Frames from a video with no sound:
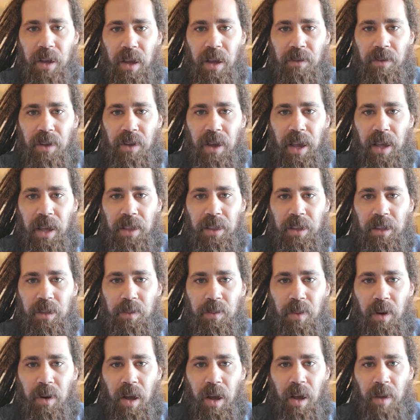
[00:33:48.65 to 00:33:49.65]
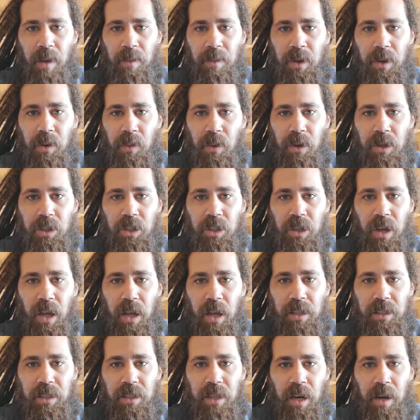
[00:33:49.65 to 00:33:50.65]
Have you had this problem, and what
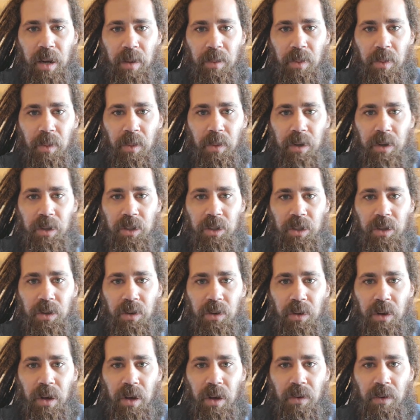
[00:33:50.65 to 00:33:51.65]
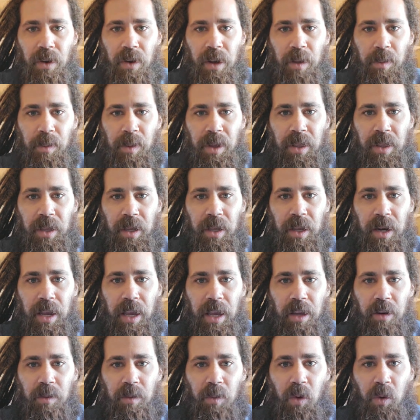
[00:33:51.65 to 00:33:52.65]
shock setup would you recommend that can
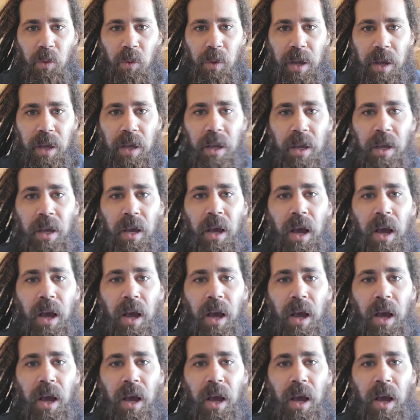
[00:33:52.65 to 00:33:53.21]
handle more weight?